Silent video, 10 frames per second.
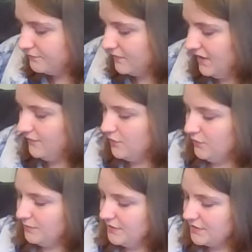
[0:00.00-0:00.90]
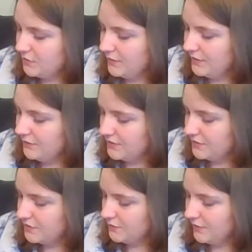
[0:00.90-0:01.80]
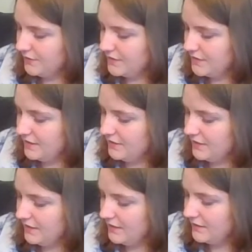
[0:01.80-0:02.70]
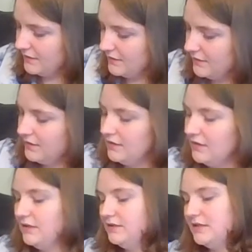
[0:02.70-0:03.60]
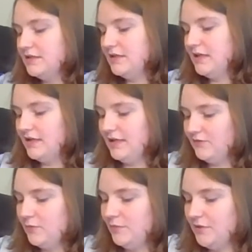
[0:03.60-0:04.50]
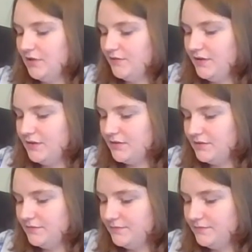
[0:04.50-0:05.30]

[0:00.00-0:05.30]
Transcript: If you want to put squiggles and swirls in it, you can. Does not have to be perfect.